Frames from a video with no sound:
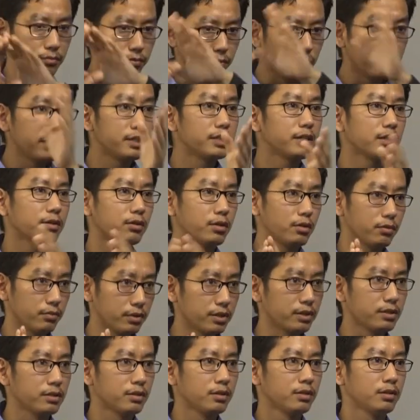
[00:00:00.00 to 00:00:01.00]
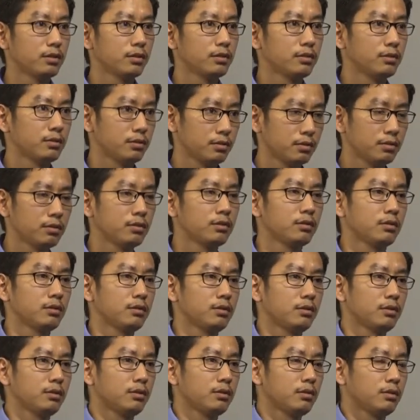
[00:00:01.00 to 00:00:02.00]
Media coverage.
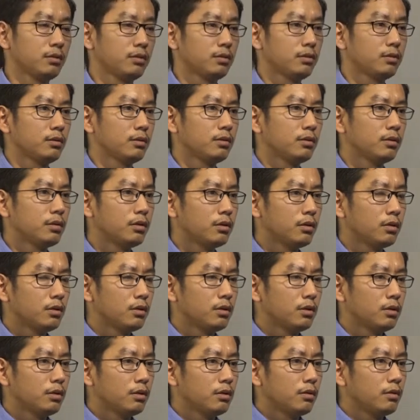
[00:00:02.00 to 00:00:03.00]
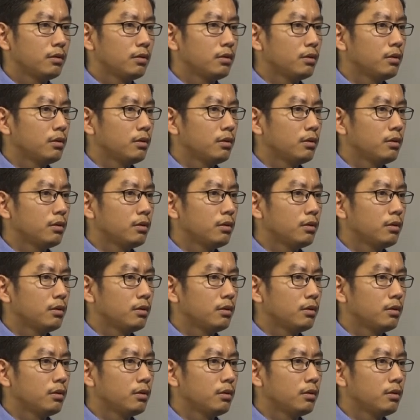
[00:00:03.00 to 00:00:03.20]
Does the United States have